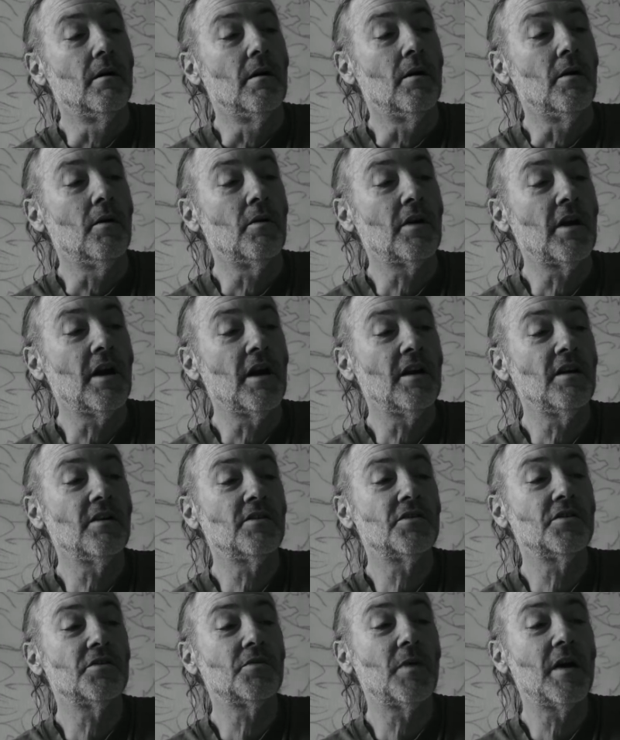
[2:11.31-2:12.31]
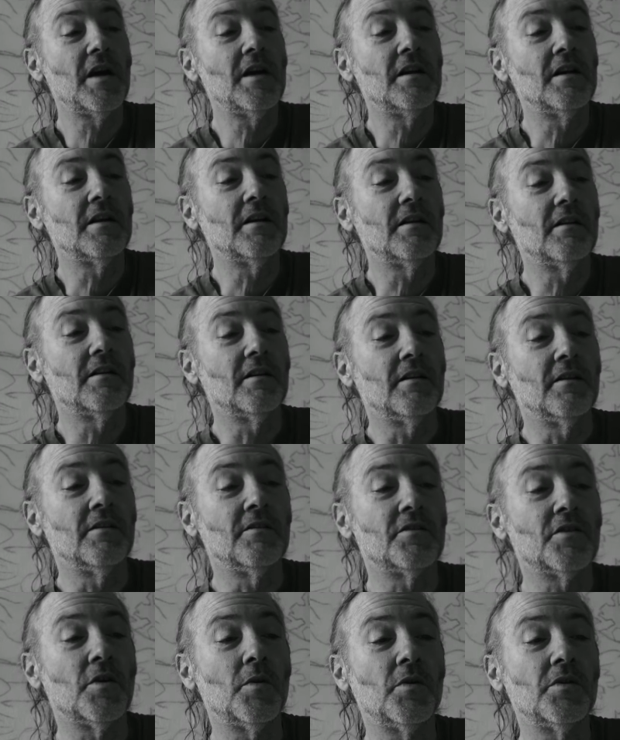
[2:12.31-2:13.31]
Okay, she's waiting,
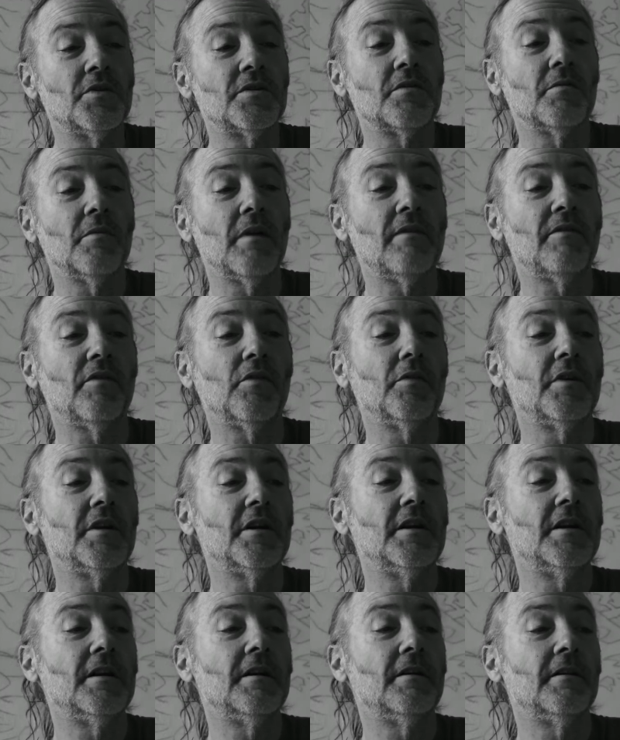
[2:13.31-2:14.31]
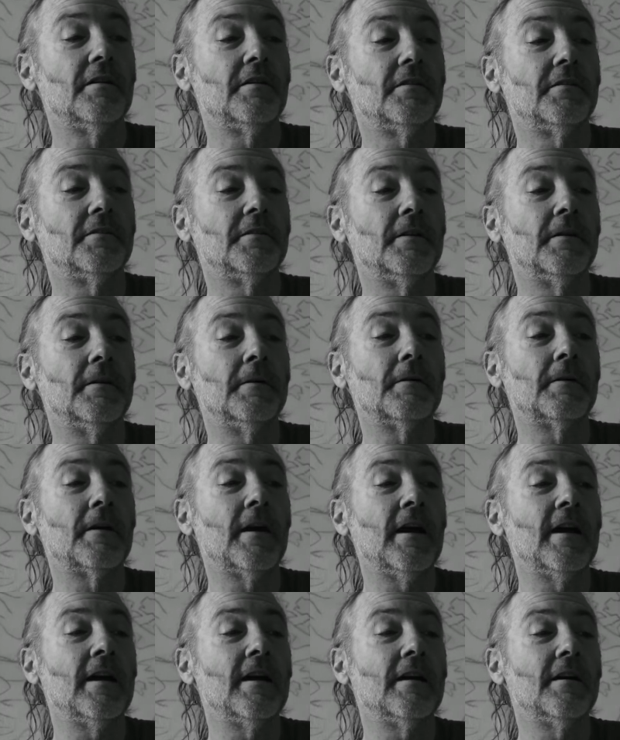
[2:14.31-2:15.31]
and so is the referee.
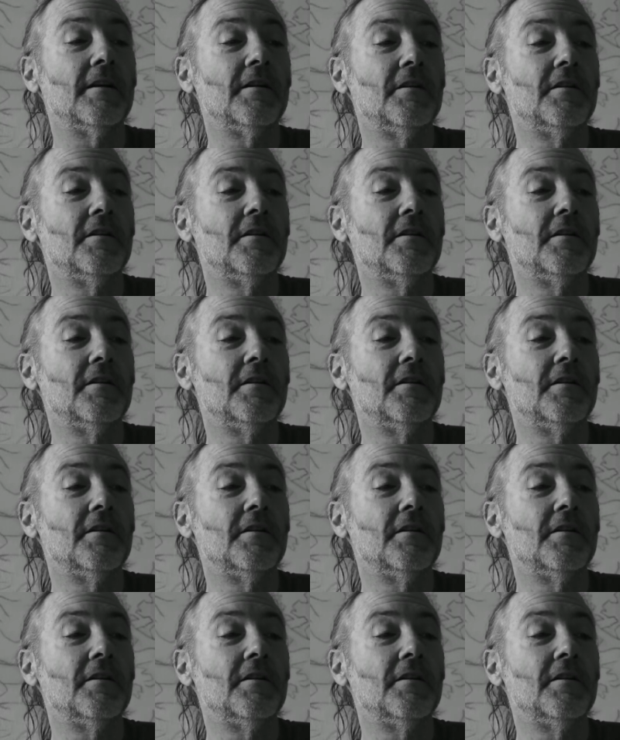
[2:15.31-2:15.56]
Okay.